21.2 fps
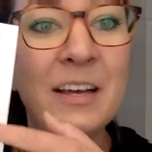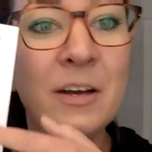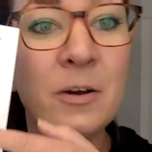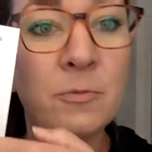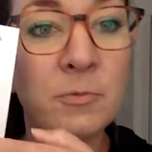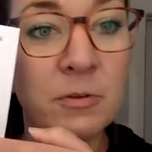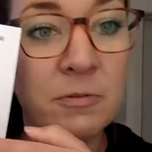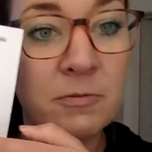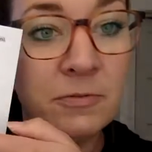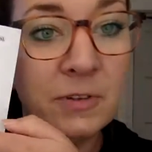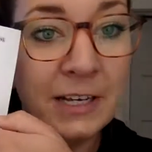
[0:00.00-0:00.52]

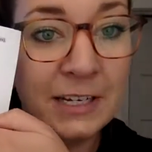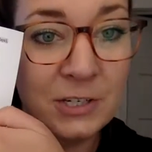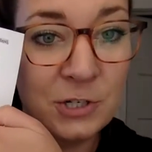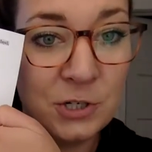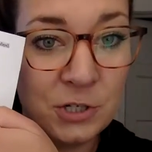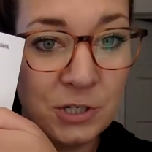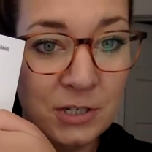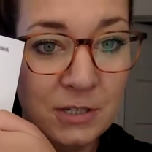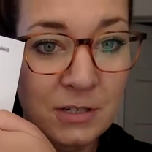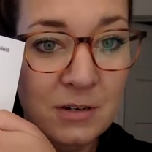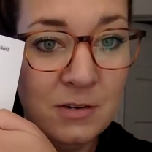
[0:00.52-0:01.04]

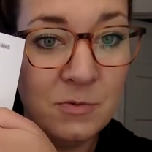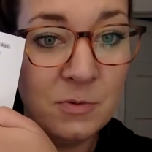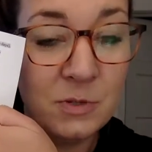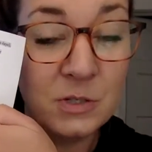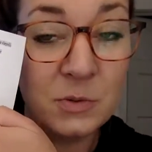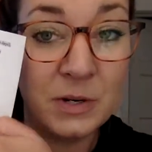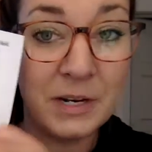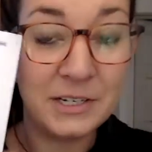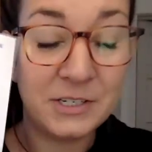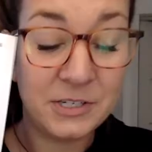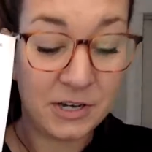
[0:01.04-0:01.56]
Reflection was
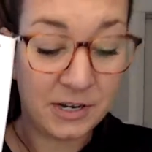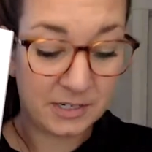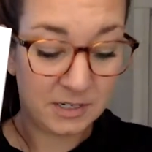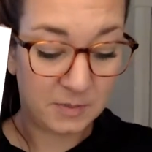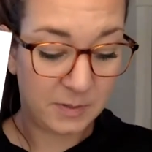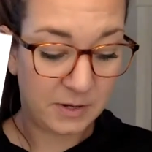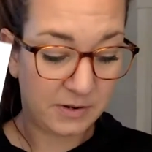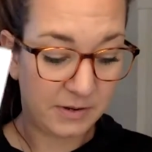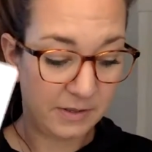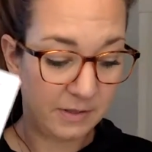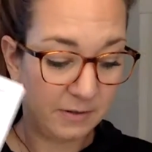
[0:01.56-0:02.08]
what I talked
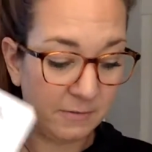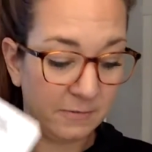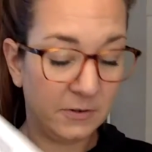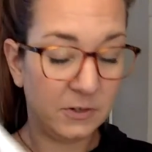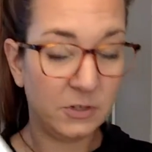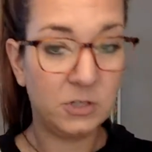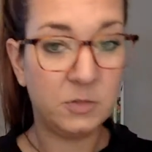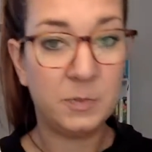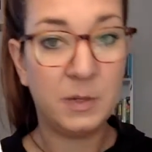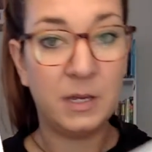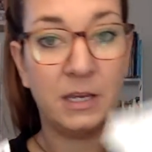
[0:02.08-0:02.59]
about on the
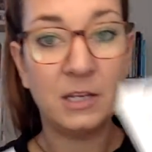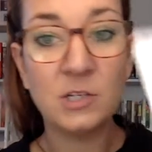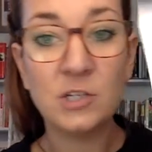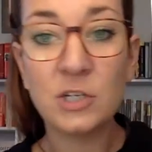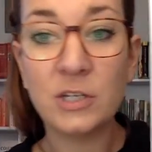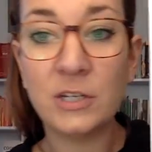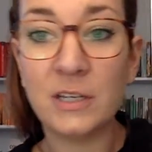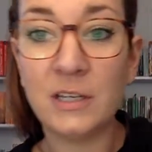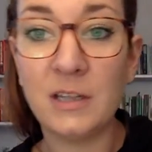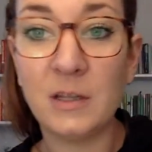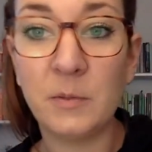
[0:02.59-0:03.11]
first page
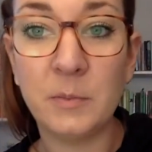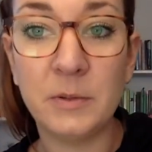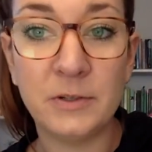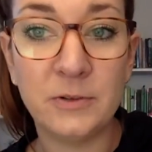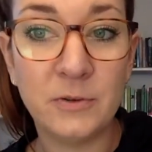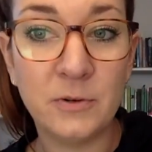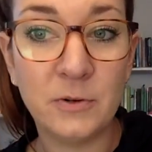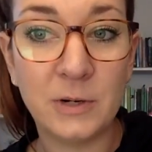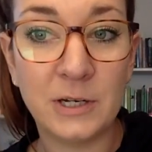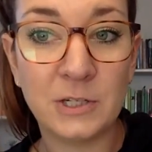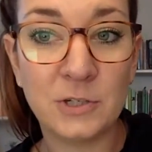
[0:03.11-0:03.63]
in the blue
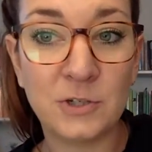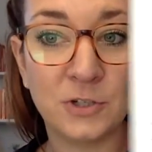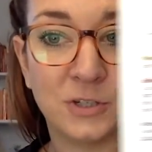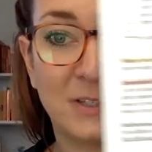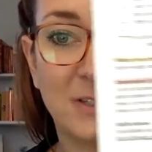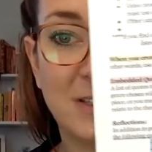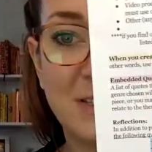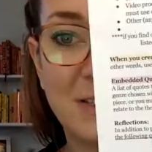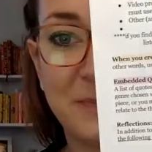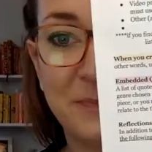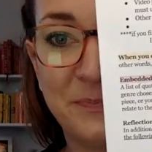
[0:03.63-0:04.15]

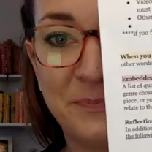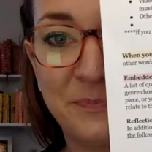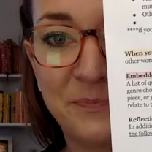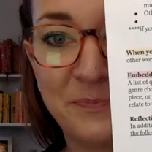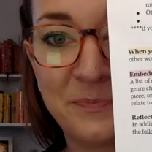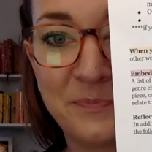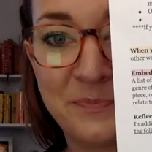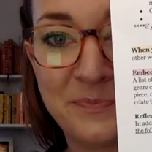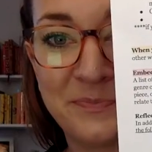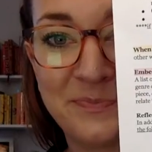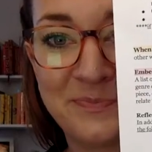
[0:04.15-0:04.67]
questions.
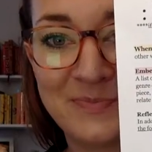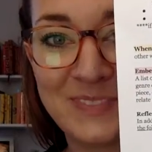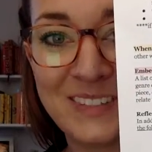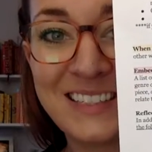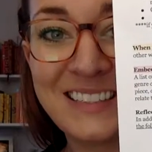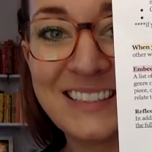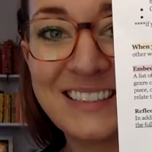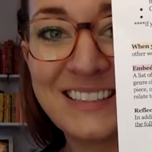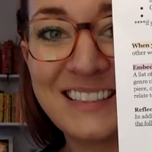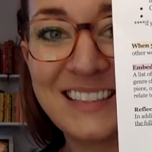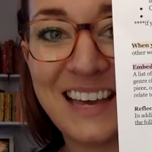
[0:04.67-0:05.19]

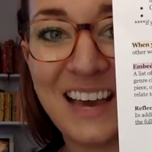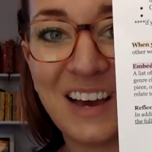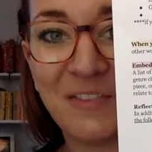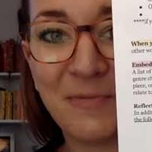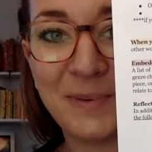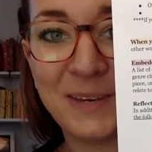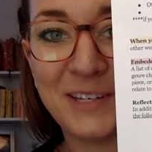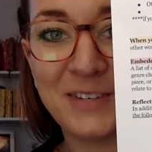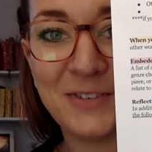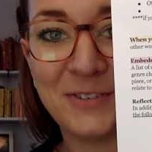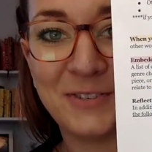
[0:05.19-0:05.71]

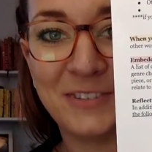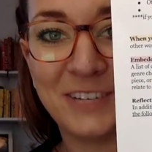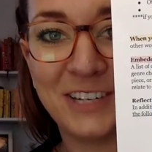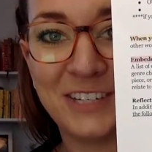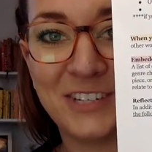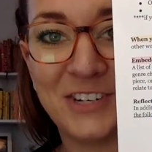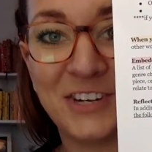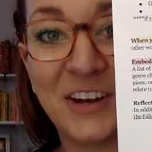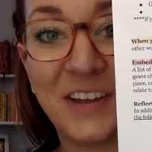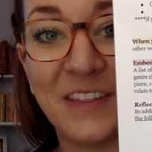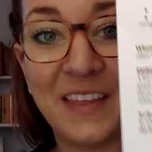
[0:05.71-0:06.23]
Half-page
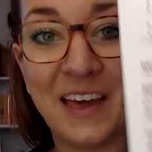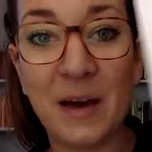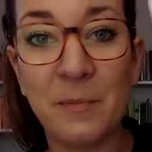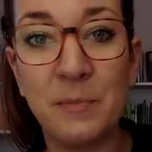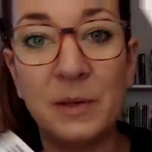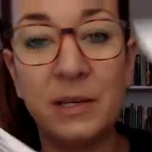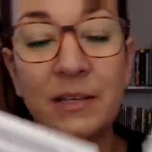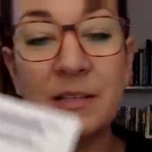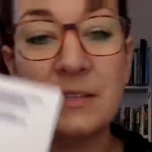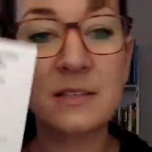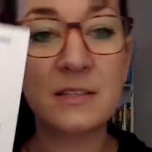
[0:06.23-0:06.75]
reflection on that
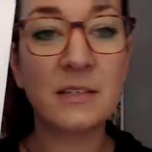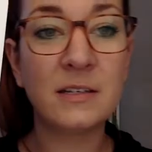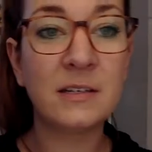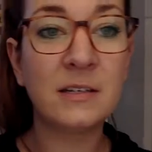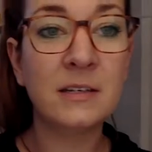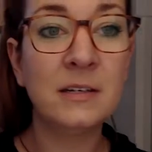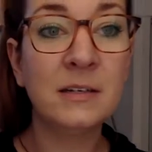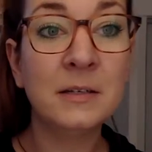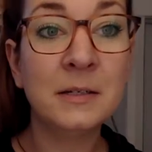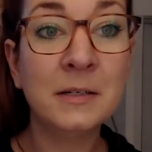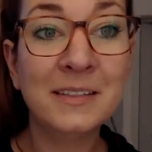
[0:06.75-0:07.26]
piece.
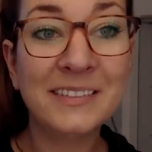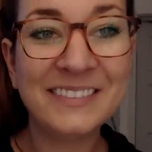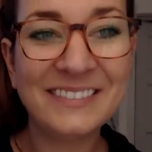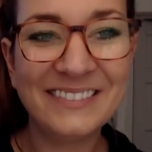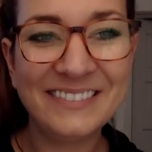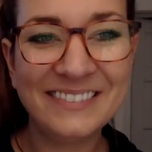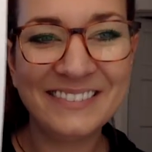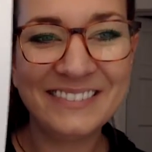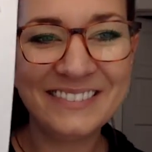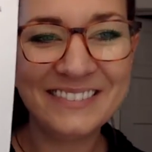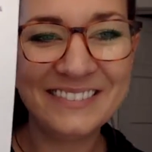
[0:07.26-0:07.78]

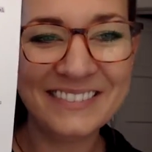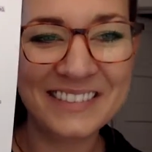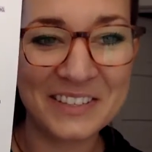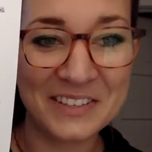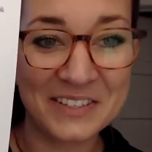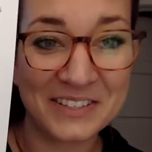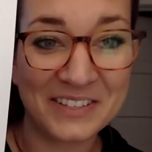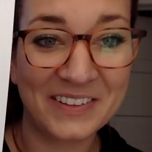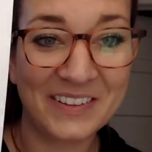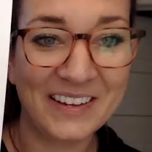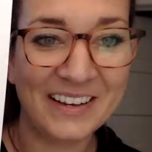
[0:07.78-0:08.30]
This
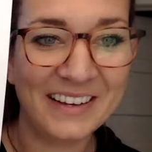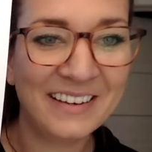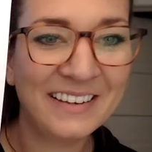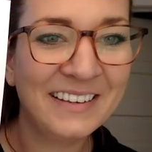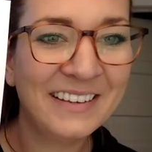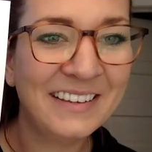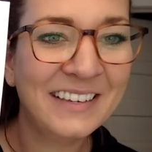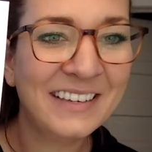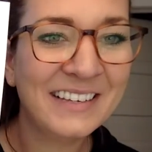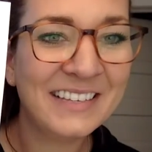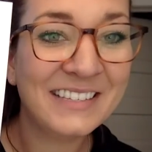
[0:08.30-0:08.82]
is a lot.
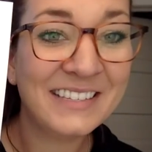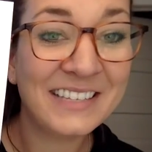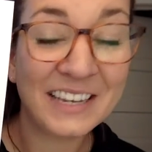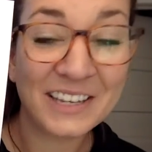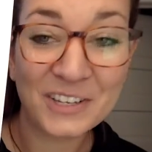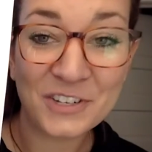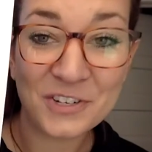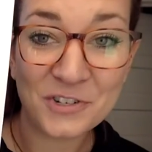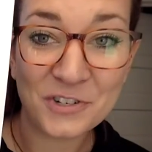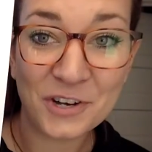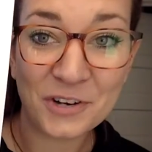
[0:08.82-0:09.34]

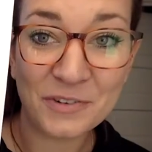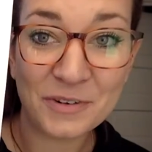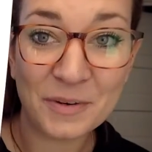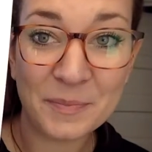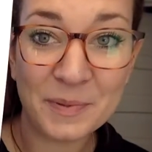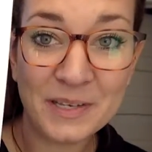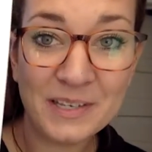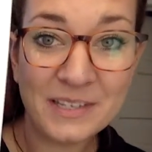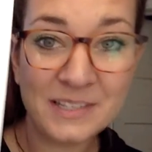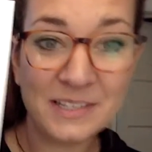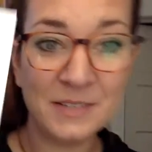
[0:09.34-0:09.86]
Second genre
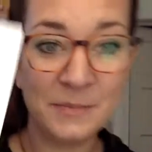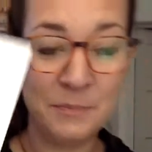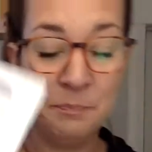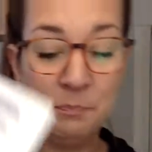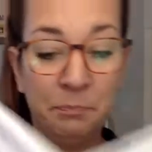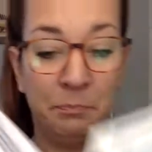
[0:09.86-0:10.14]
piece.